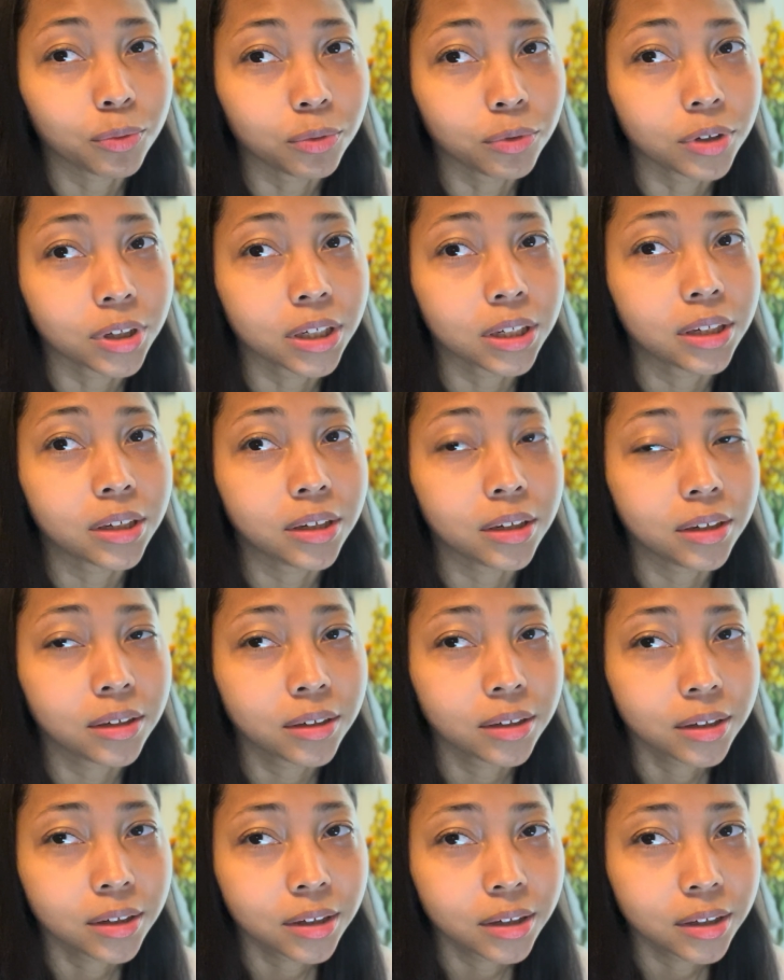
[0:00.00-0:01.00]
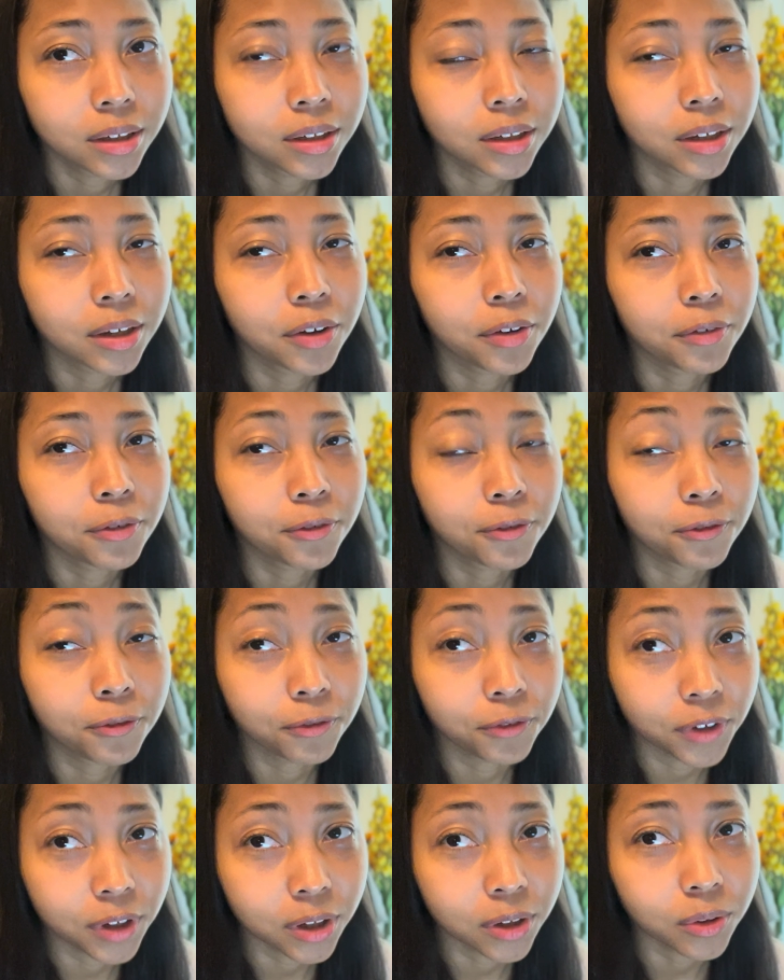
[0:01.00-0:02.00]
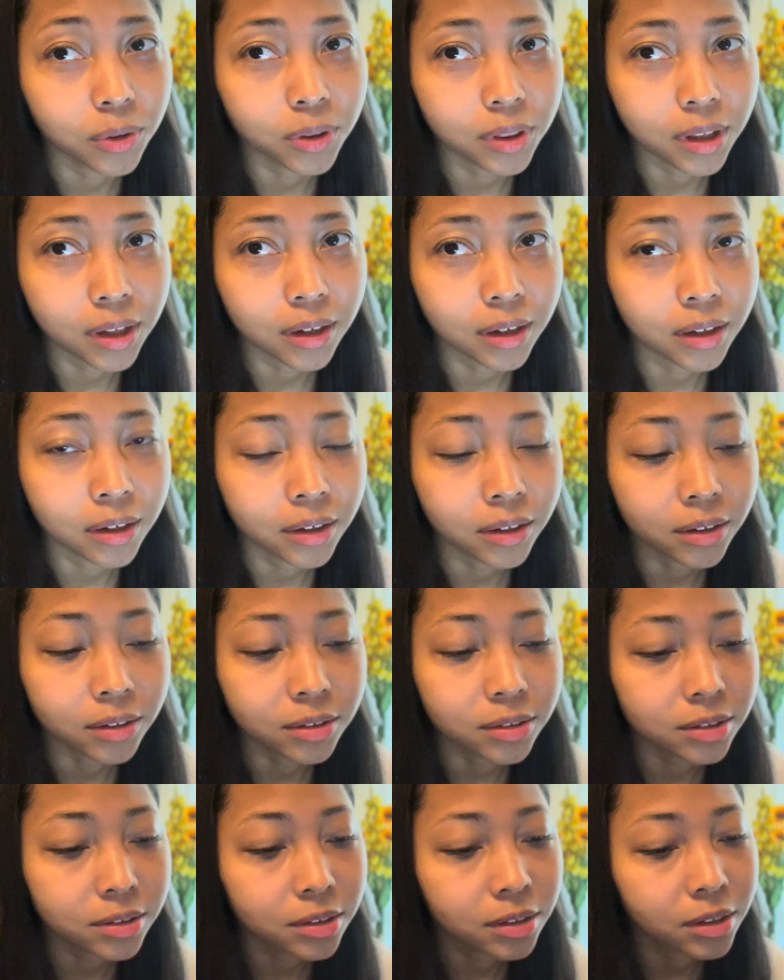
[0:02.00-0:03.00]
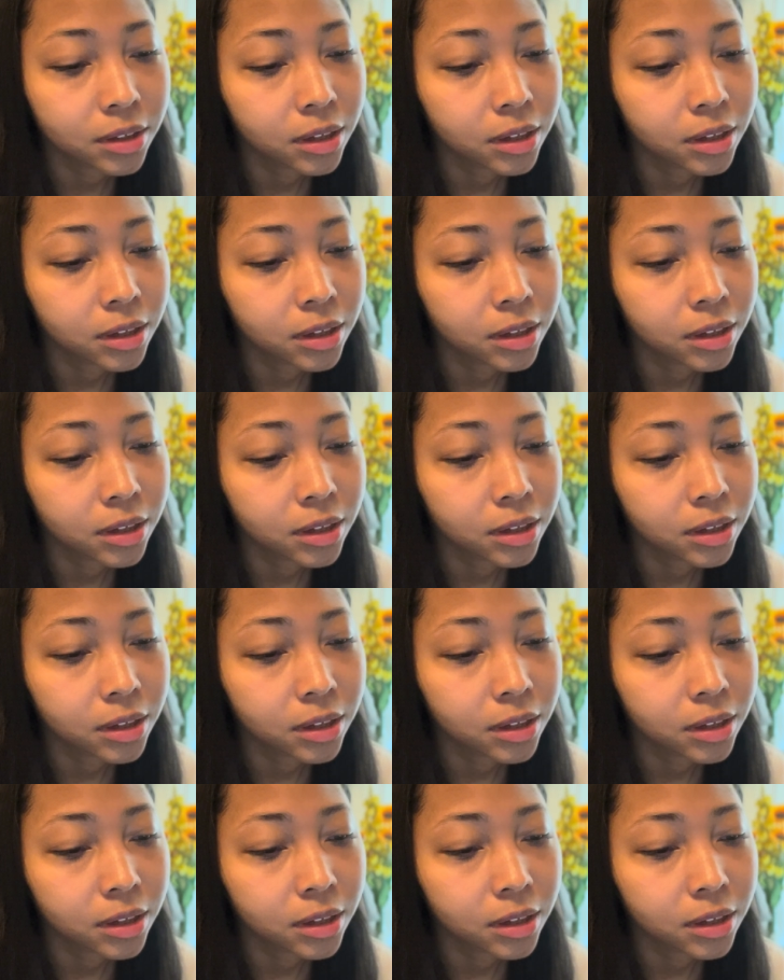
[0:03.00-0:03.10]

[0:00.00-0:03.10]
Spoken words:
really feel things.